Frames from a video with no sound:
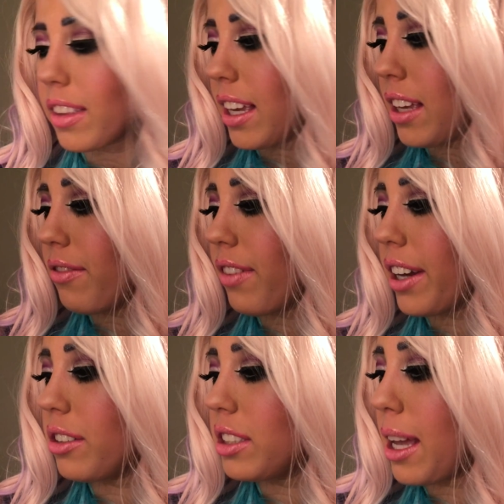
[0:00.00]
And
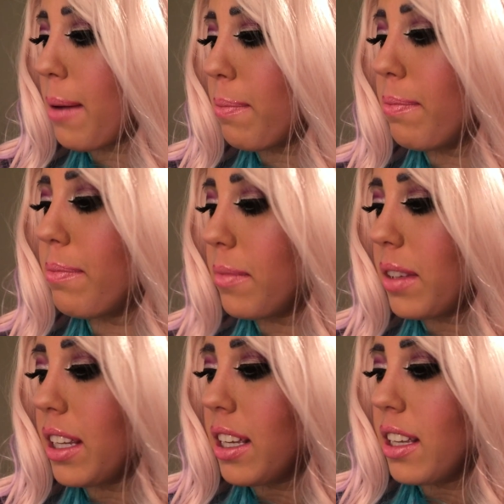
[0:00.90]
final step,
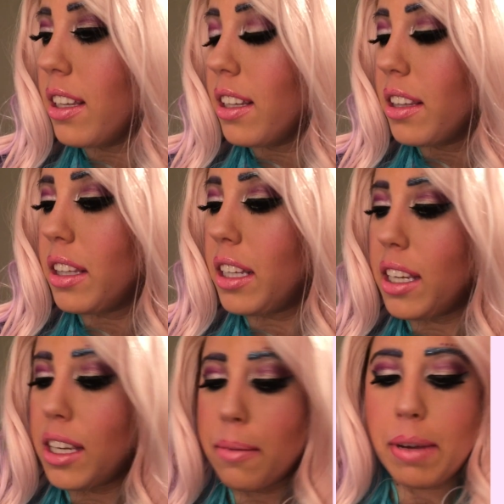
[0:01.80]

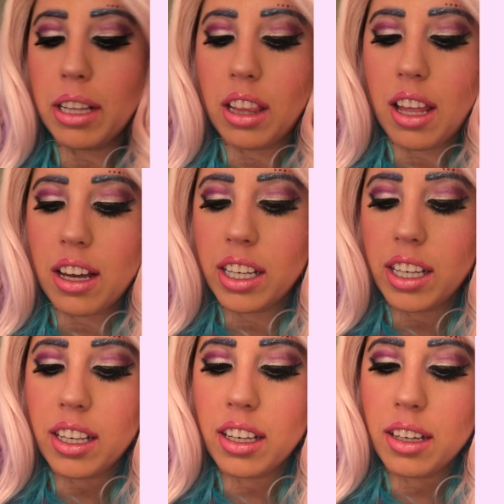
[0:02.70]
the
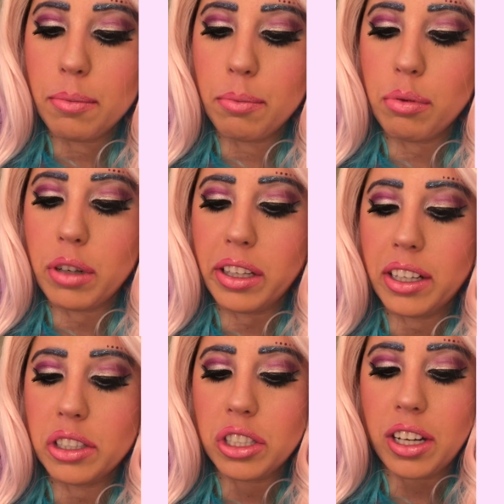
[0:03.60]
Milani
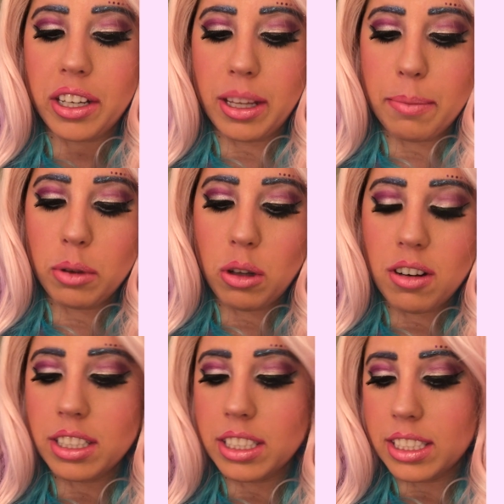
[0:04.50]
Brilliant Shine Lip
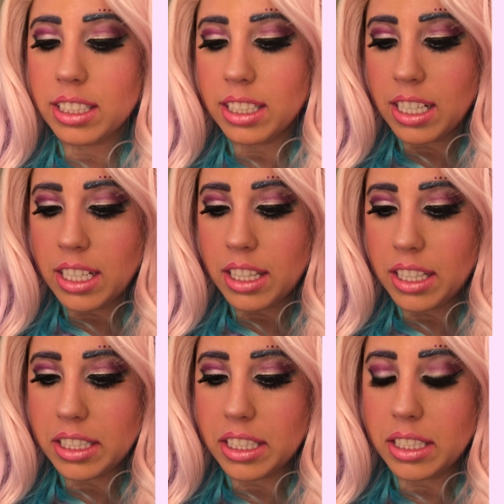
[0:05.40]
Gloss.
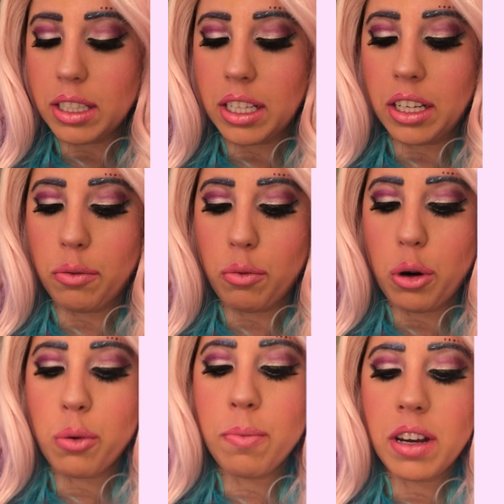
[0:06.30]
This is in
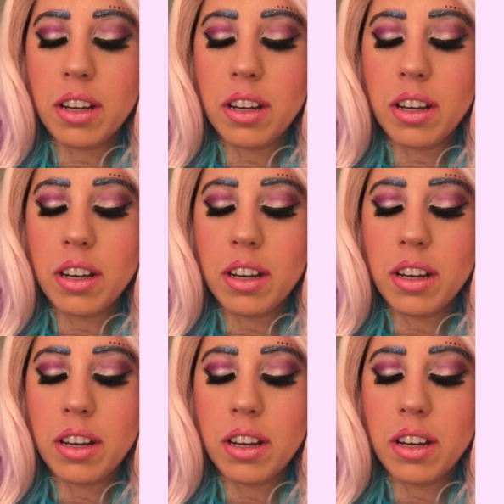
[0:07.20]
Rome.